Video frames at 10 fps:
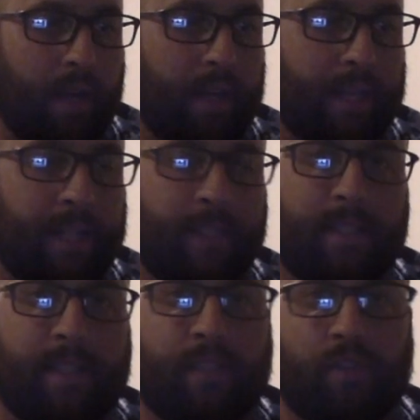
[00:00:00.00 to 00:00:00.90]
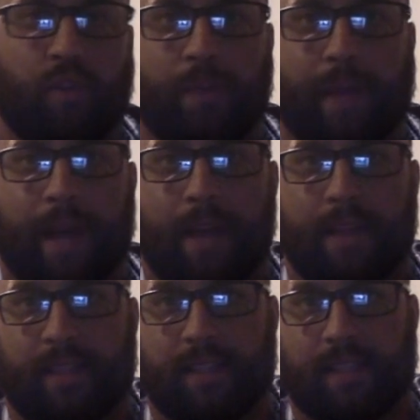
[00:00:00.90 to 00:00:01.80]
Instantly sold me on the
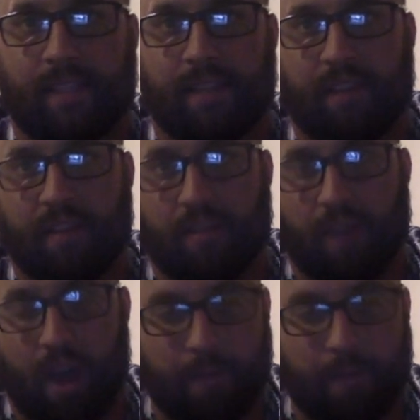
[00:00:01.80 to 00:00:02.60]
sensitivity of the rod.